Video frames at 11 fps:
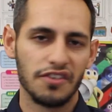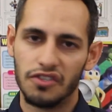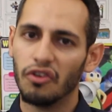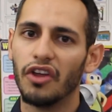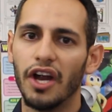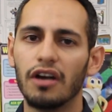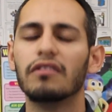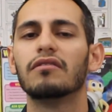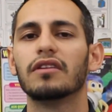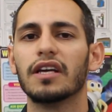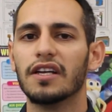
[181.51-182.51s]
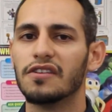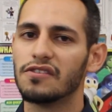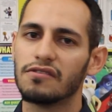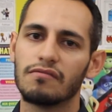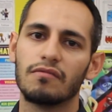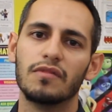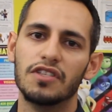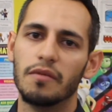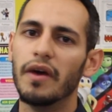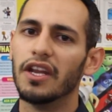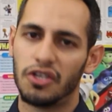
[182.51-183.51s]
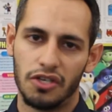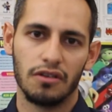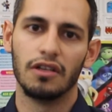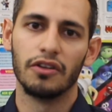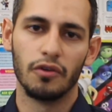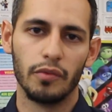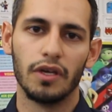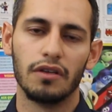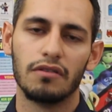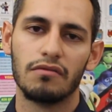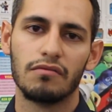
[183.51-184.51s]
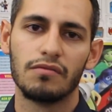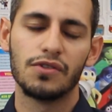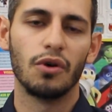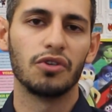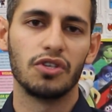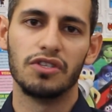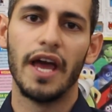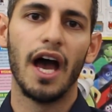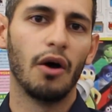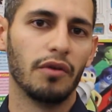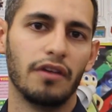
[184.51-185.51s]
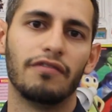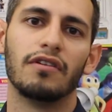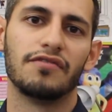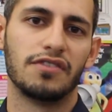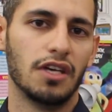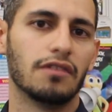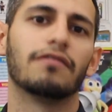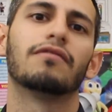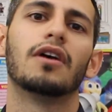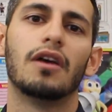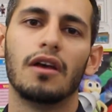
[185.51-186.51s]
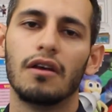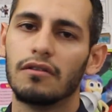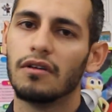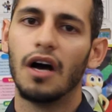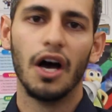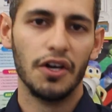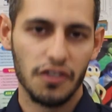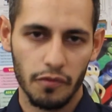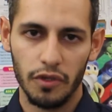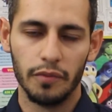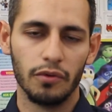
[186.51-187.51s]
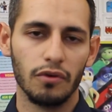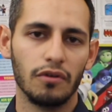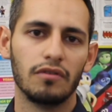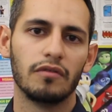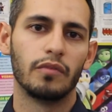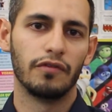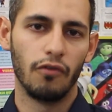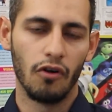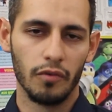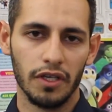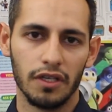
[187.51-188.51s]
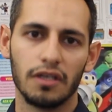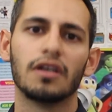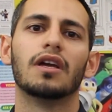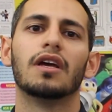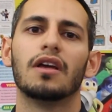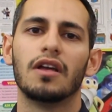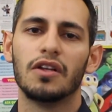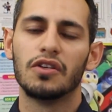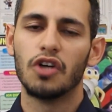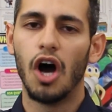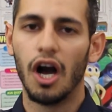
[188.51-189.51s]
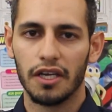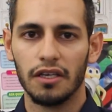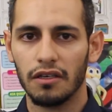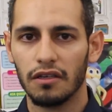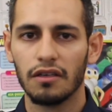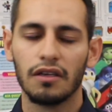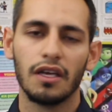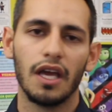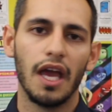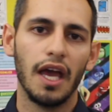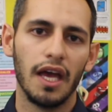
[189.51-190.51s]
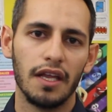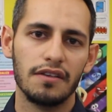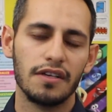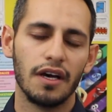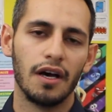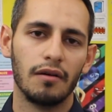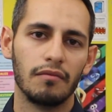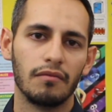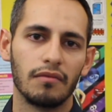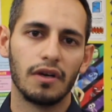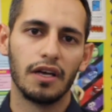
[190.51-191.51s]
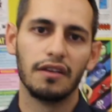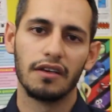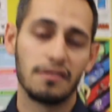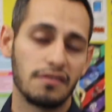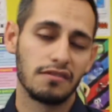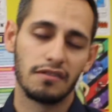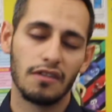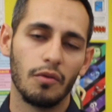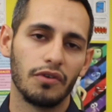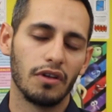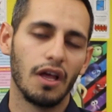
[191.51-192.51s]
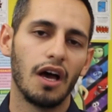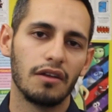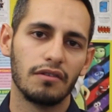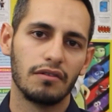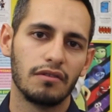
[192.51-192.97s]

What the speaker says: it's still there, it's diminished a little bit. So she's now in front of stage of hundreds of people performing, talking, and I think it's helped her a lot.